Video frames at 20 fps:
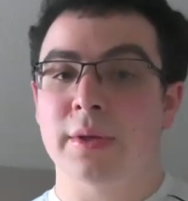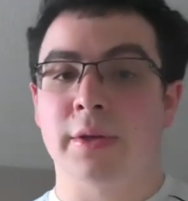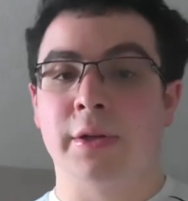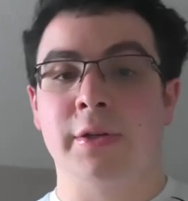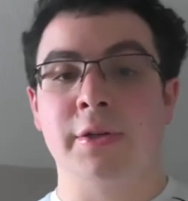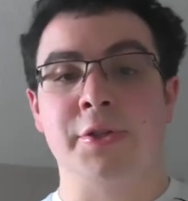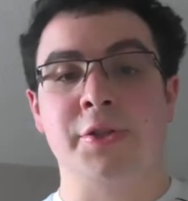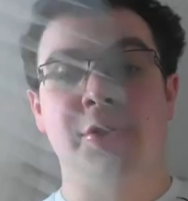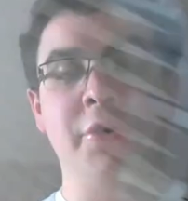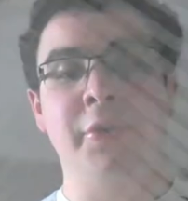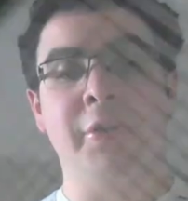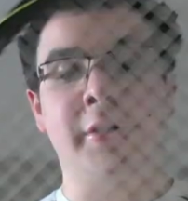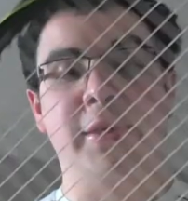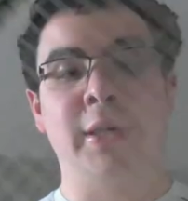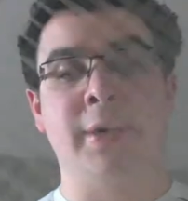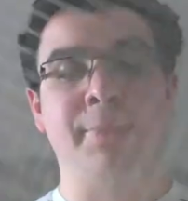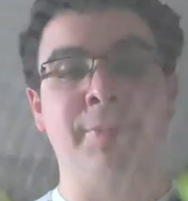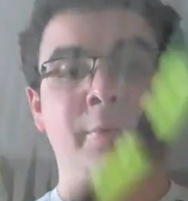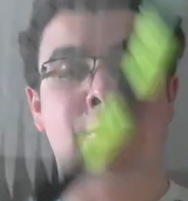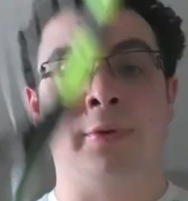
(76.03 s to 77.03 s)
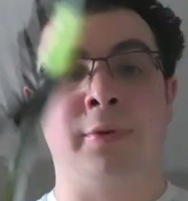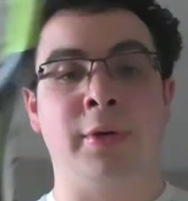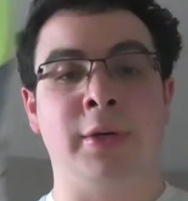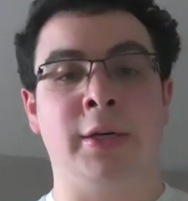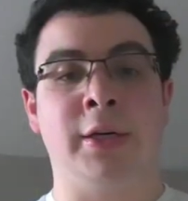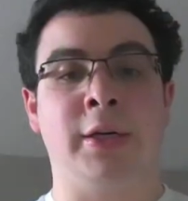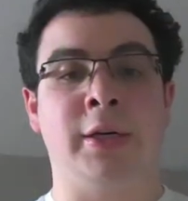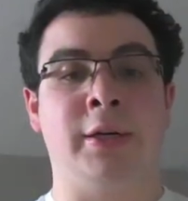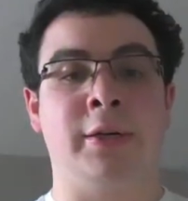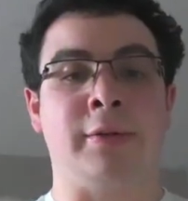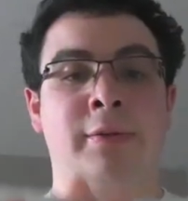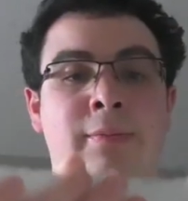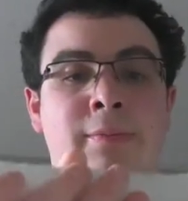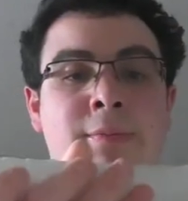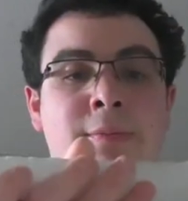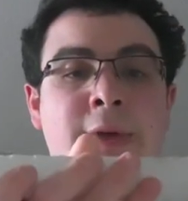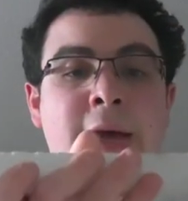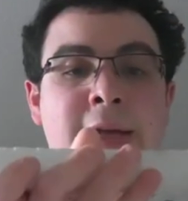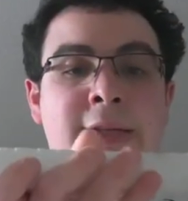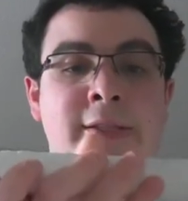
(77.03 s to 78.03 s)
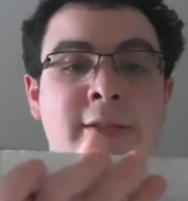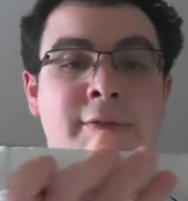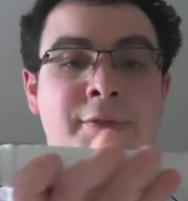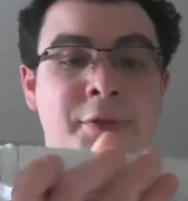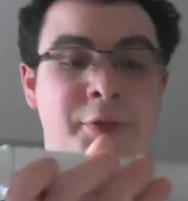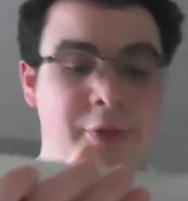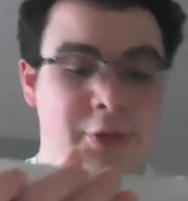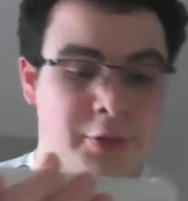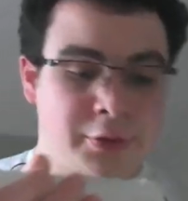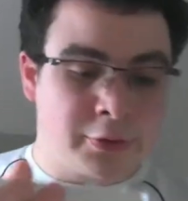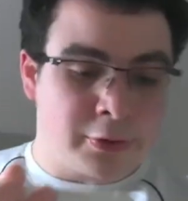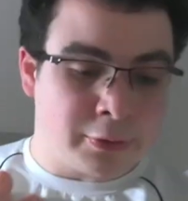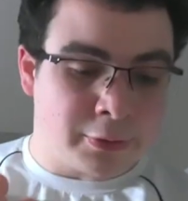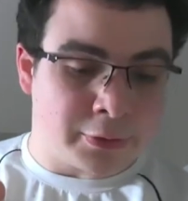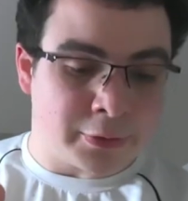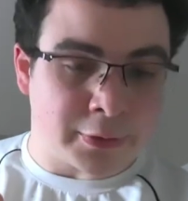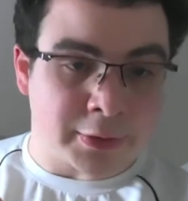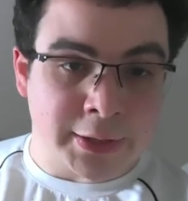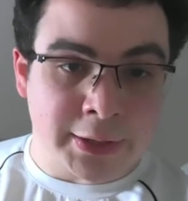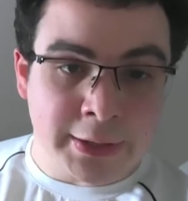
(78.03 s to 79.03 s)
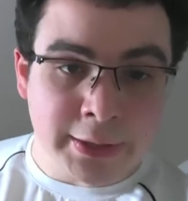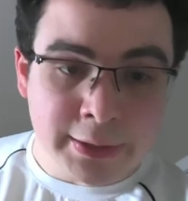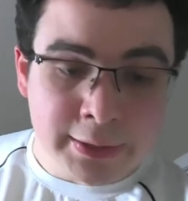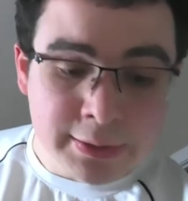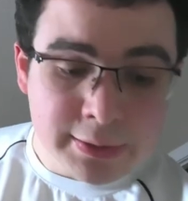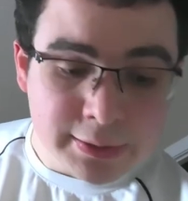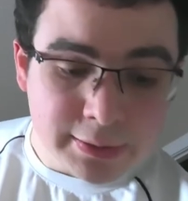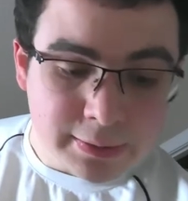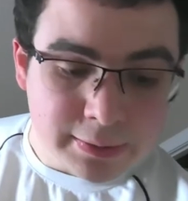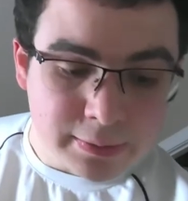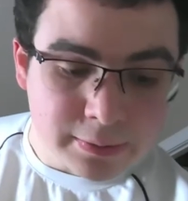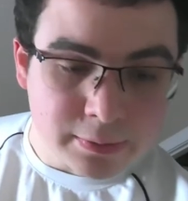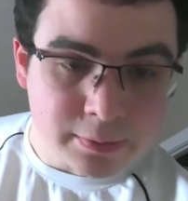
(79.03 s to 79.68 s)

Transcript: gonna show you a couple activities you can do with your kids.